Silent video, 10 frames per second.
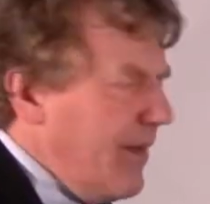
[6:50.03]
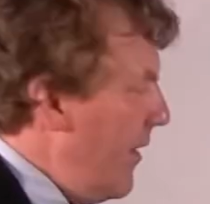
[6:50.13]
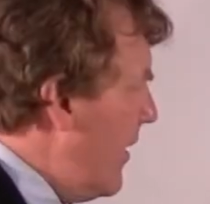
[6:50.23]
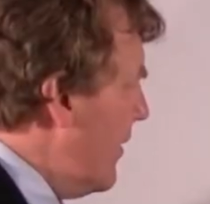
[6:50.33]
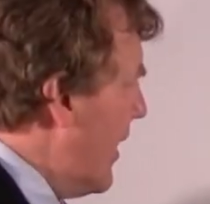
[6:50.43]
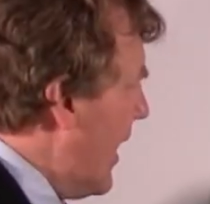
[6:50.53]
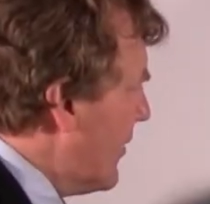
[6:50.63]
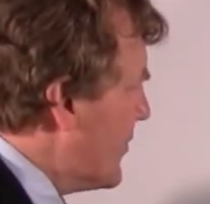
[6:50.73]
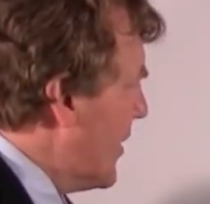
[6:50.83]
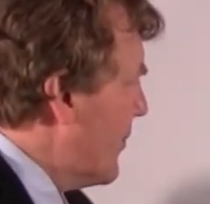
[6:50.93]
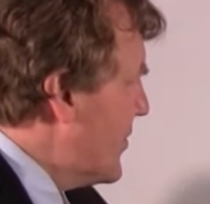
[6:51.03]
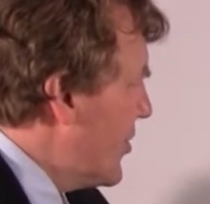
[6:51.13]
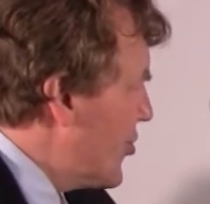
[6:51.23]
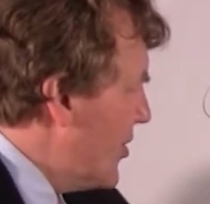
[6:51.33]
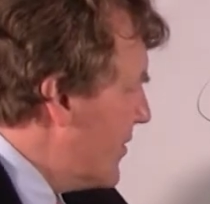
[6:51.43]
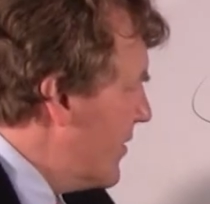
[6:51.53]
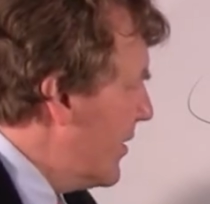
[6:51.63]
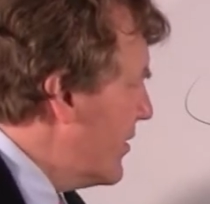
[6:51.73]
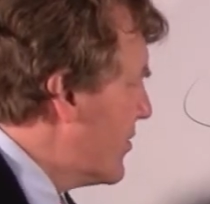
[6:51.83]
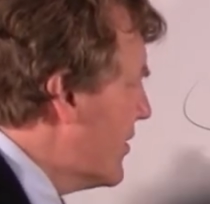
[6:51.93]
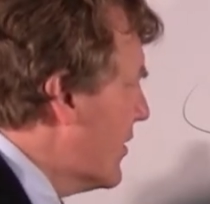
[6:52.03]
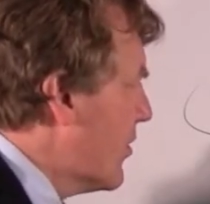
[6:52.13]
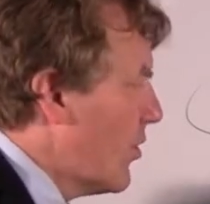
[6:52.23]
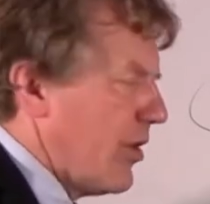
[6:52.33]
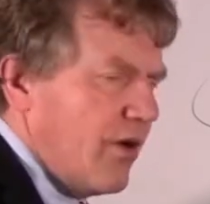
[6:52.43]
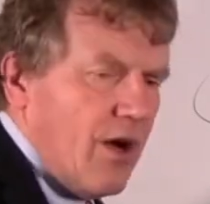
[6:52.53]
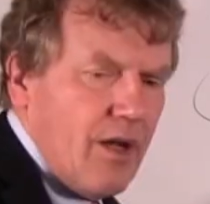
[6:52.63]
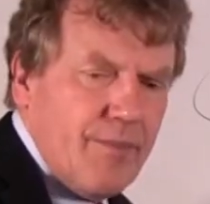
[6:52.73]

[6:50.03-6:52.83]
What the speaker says: and not of suppositions, at least earlier on.